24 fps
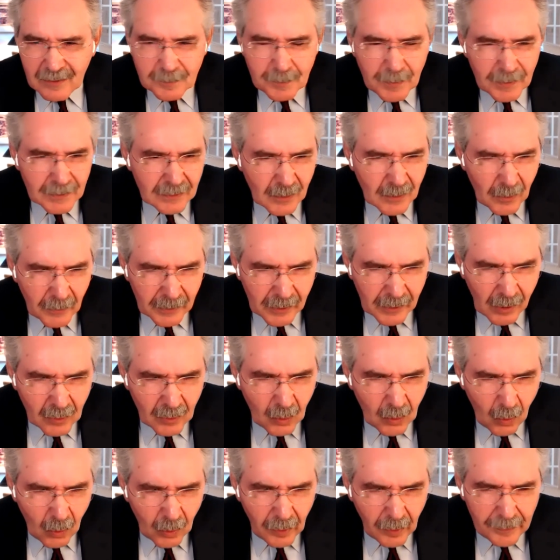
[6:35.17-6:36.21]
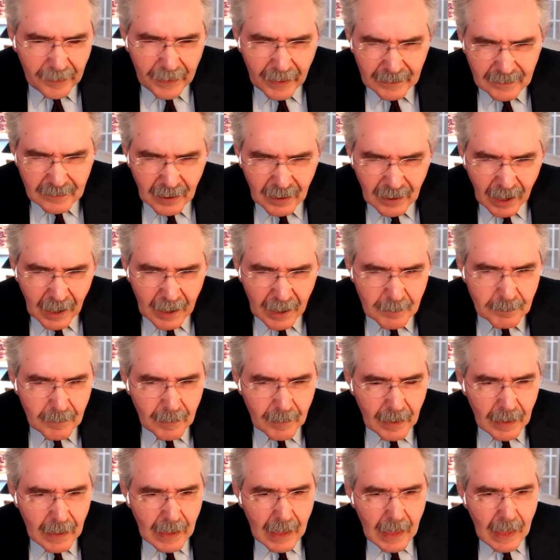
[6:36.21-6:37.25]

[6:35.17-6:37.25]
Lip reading: It's been going on all of that time.